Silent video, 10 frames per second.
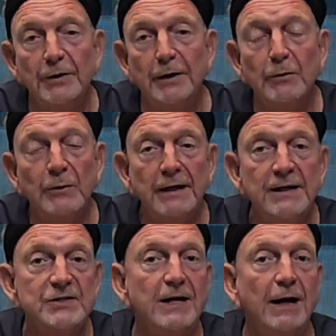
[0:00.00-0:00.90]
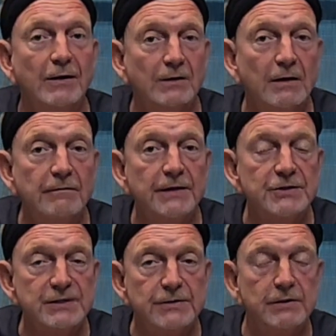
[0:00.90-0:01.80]
wings. I love
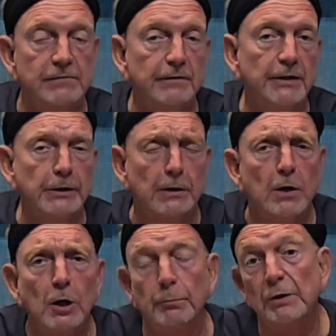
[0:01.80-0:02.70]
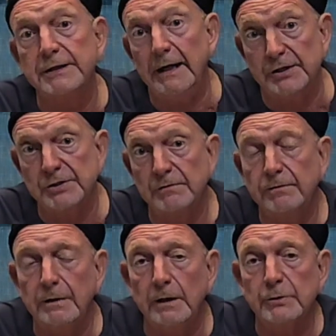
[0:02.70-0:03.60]
this. It's a very good heart protection
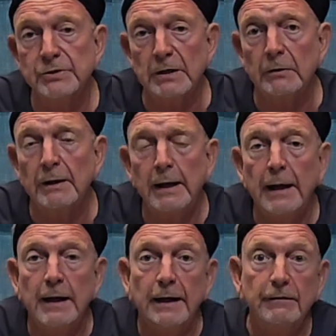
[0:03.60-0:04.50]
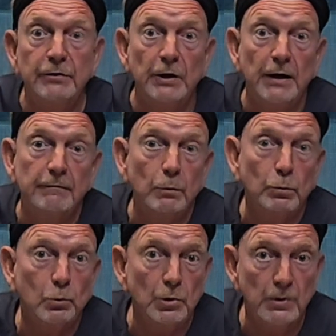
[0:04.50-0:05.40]
flow. So if you're ever
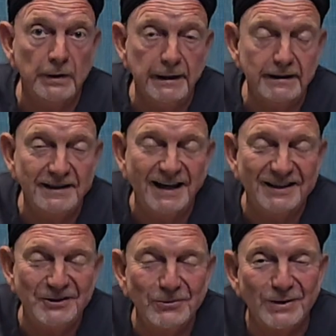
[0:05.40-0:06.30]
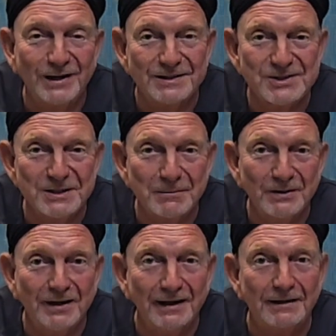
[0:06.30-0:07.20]
worried and you want some
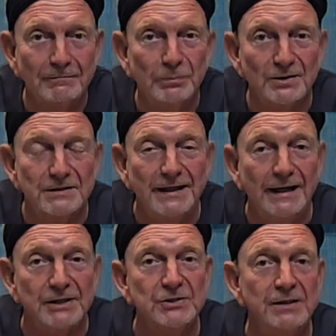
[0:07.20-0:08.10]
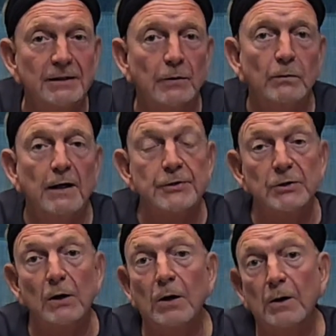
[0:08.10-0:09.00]
kind of protection around your
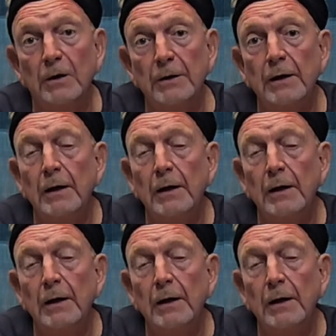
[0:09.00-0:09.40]
heart